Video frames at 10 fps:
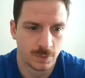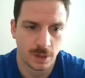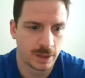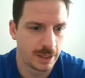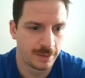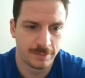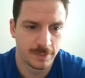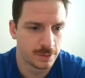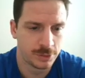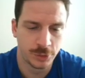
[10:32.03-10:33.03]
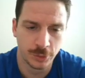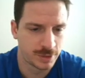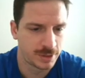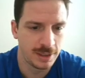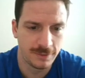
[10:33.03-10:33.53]
Again, Duke's
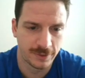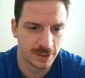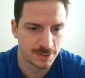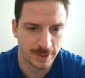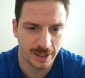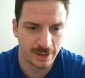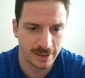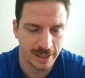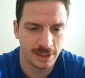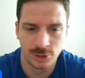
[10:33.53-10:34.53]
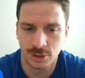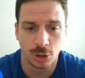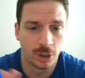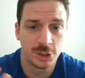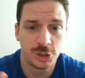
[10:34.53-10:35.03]
defense, man, they just
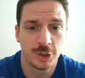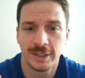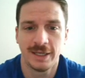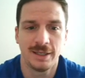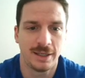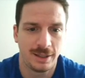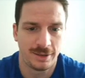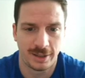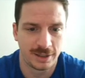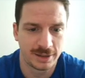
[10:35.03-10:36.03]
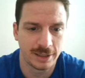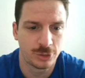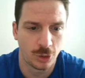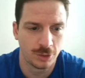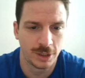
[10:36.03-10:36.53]
don't let you get into anything. They
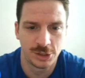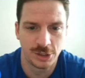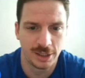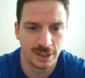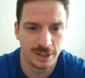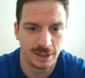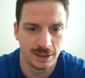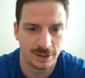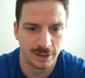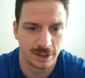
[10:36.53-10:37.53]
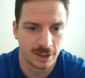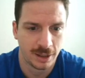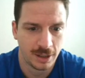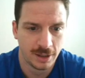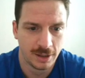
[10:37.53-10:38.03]
don't let you get into anything.
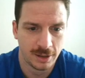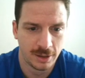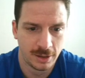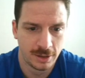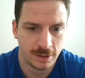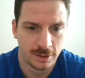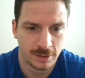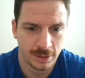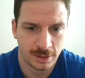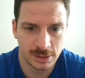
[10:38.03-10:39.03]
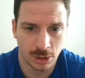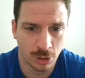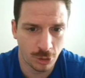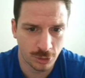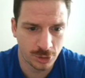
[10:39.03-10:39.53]
It's a
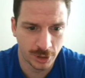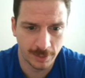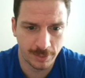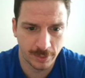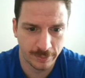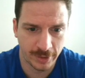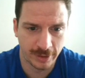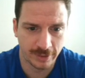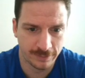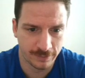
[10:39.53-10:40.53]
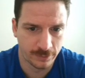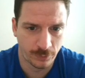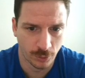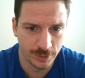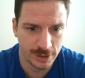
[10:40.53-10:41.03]
long clip, but
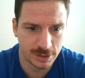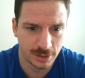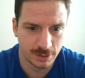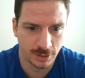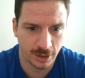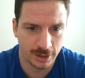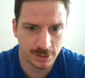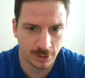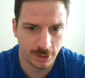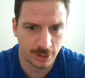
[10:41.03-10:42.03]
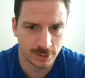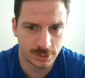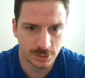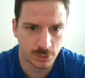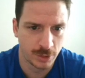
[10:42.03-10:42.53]
for a reason. All right, so there's
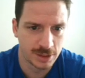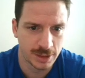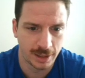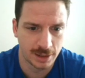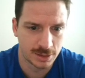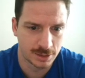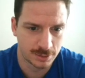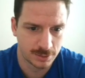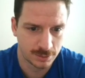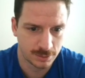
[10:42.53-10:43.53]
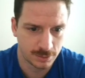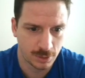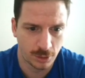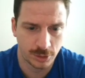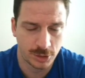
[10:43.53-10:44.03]
20 seconds
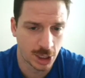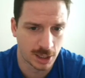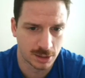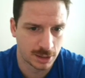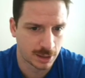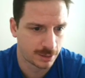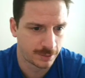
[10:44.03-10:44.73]
on the shot clock.